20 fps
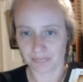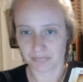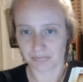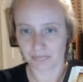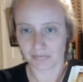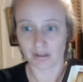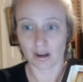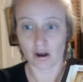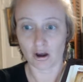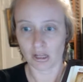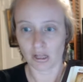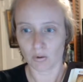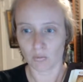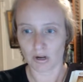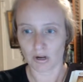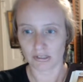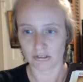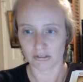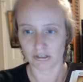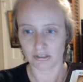all at
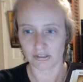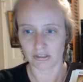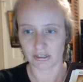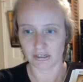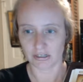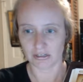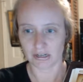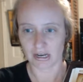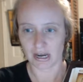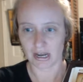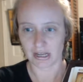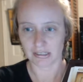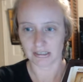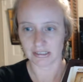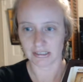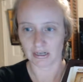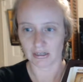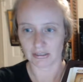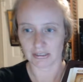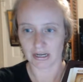once. So you see you got
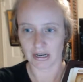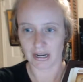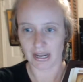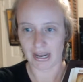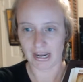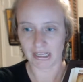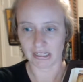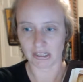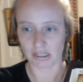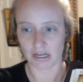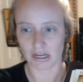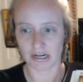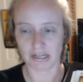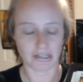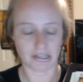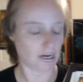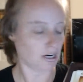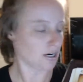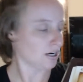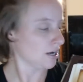Zelda and Lana
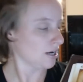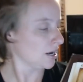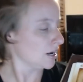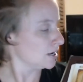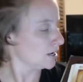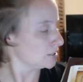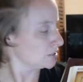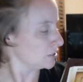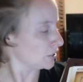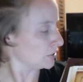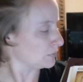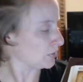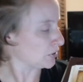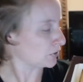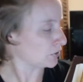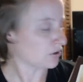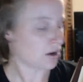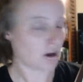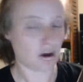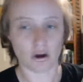there. So, but they're
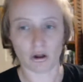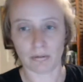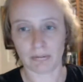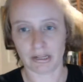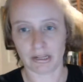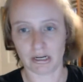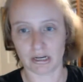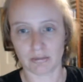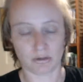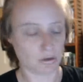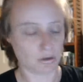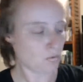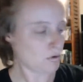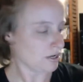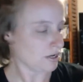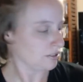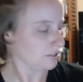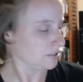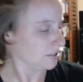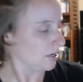not all playable at
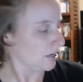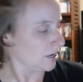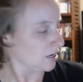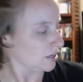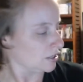once. So